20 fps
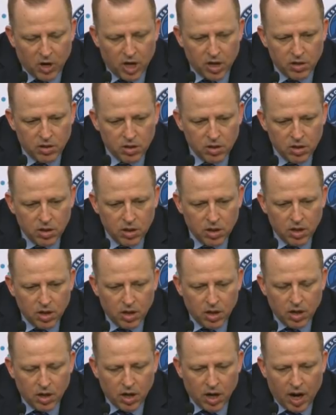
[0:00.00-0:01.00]
but
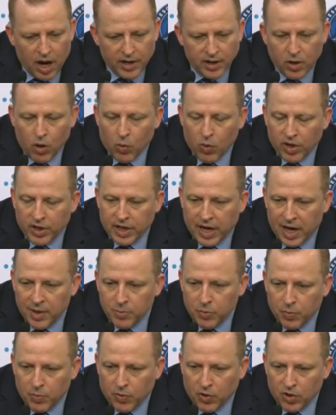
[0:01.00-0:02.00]
I know we're
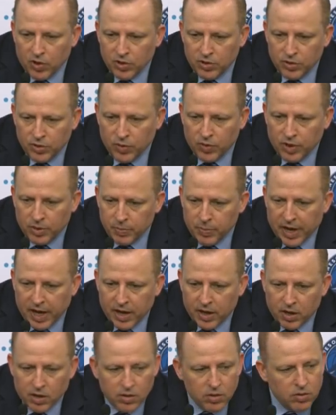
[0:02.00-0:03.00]
capable of doing
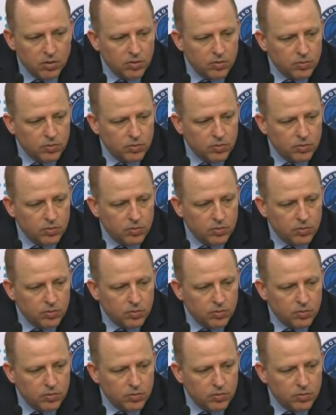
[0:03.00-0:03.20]
better.